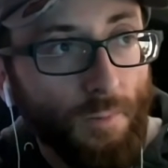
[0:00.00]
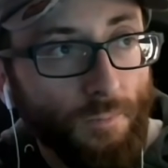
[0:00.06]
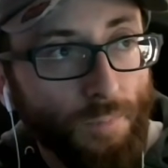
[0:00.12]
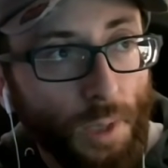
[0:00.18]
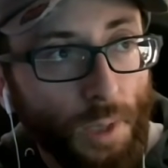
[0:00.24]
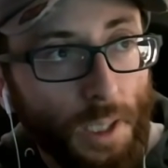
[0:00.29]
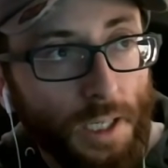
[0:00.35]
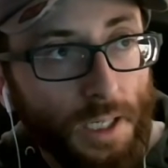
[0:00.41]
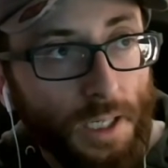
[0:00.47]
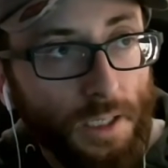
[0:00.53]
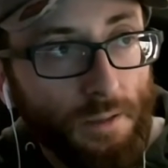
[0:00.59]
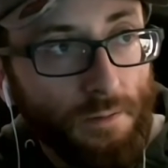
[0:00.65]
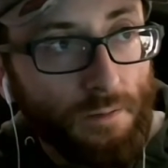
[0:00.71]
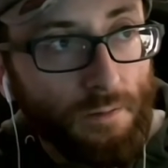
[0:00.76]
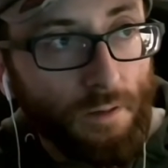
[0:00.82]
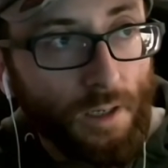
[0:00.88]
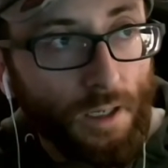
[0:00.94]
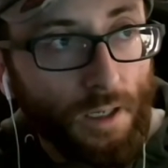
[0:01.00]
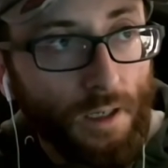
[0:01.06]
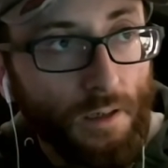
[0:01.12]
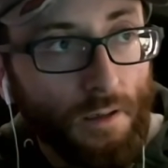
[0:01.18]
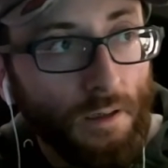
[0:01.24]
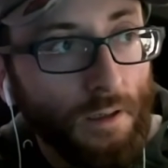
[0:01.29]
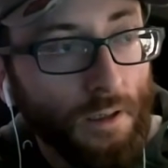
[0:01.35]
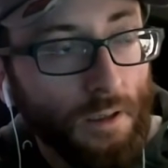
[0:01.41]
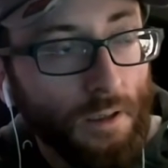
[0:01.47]
Blades
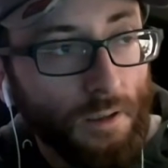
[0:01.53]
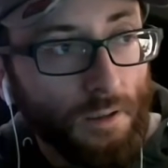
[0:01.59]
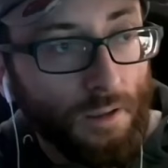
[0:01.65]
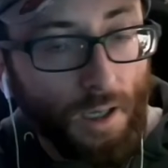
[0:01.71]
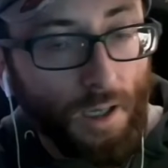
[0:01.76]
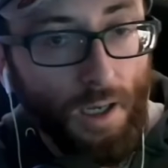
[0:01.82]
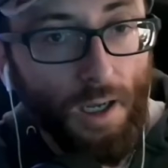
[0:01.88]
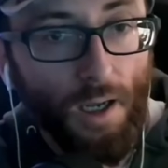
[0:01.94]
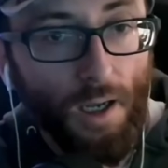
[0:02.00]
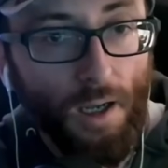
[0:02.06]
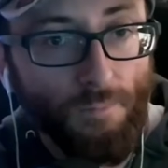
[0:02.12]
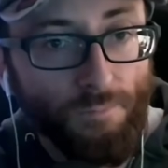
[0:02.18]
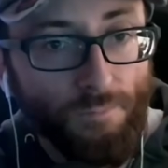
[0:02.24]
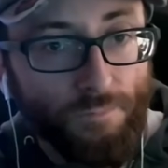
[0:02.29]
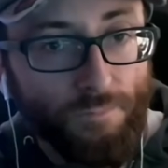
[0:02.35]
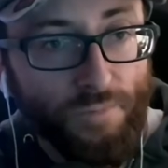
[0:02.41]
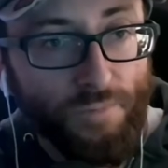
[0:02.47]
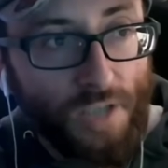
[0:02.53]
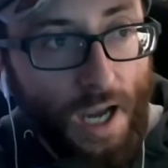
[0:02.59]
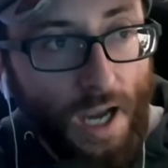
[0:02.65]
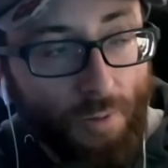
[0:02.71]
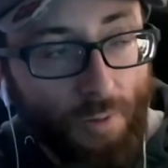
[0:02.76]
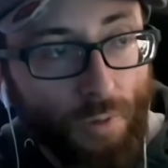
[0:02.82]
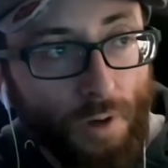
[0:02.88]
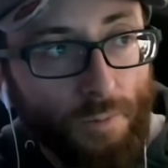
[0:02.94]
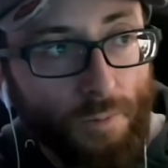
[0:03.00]
and
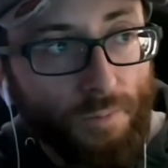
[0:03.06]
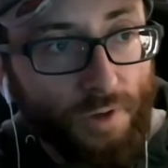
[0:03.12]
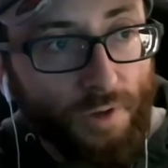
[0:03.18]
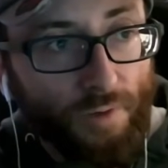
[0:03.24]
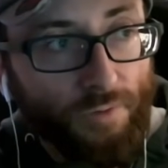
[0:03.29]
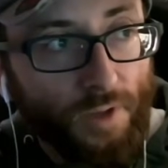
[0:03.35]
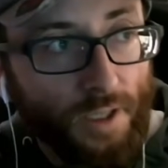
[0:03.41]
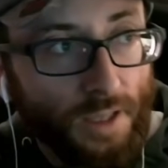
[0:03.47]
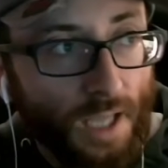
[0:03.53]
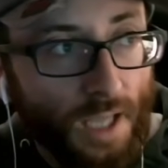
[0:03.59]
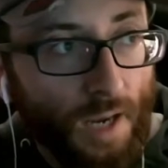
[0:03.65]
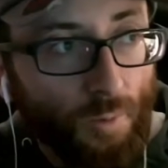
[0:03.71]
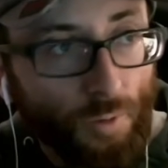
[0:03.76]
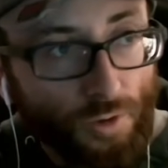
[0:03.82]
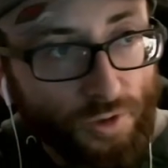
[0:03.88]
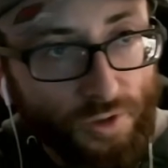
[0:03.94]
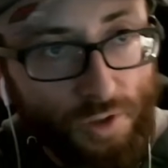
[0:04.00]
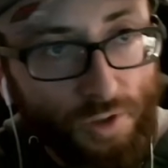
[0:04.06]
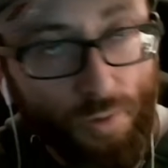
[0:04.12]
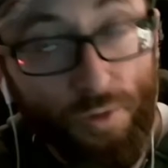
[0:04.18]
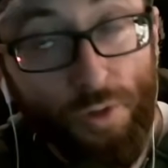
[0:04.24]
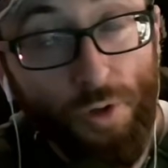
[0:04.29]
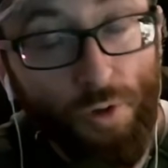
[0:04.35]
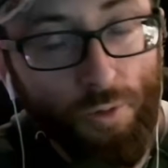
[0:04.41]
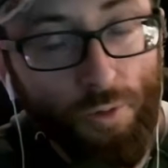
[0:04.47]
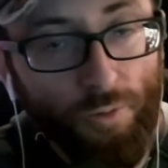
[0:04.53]
Skyrim, stuff like that. We'll just go
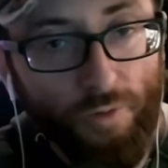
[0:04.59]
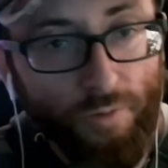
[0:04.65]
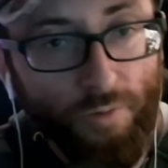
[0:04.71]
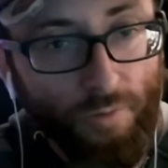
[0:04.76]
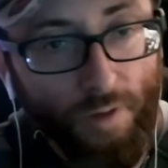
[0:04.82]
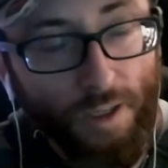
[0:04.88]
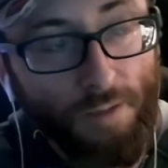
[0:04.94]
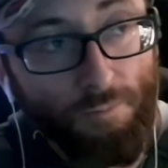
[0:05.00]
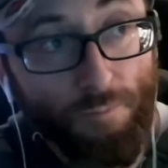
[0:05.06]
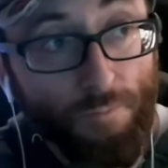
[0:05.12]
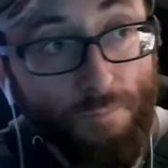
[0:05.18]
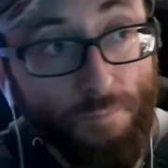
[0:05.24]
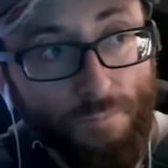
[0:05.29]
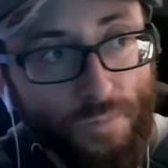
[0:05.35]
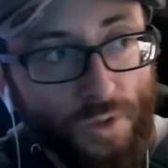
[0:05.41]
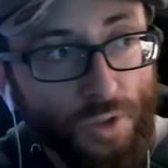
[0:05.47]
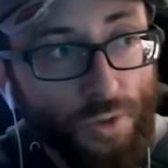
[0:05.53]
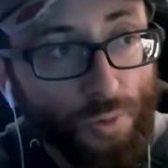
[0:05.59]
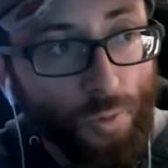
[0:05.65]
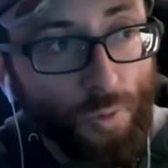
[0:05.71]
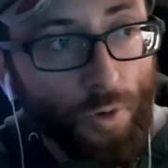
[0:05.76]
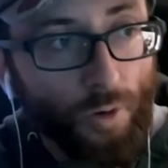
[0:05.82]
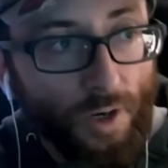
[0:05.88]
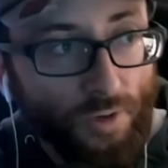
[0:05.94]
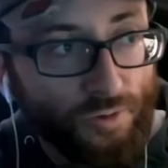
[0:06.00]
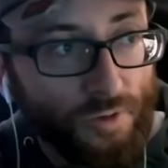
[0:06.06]
with those as like
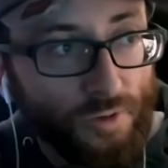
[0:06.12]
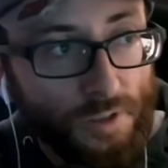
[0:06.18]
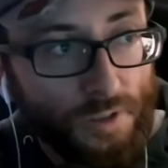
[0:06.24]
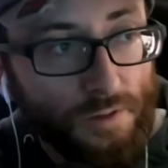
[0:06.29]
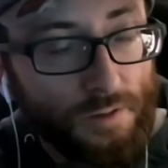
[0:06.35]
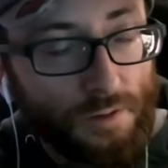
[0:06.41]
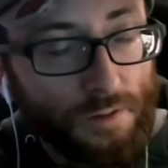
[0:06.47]
newer entries